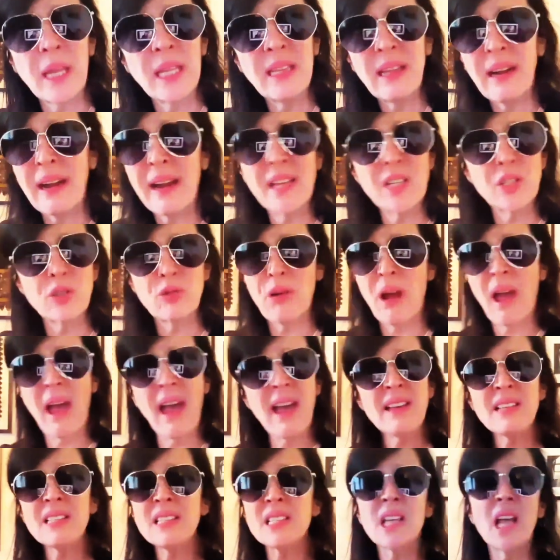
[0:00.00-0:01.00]
that I
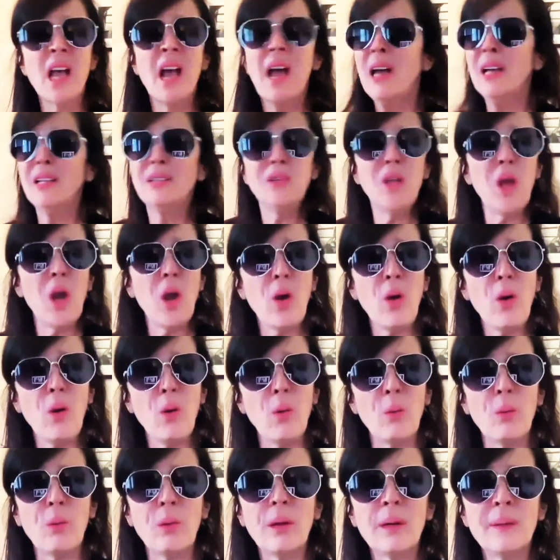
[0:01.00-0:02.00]
dress?
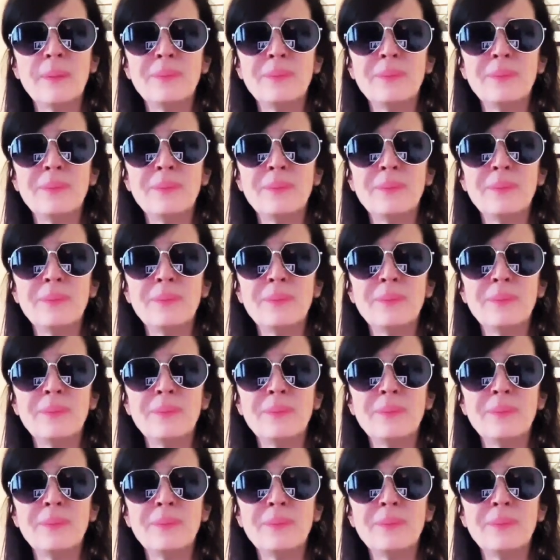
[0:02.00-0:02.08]
No.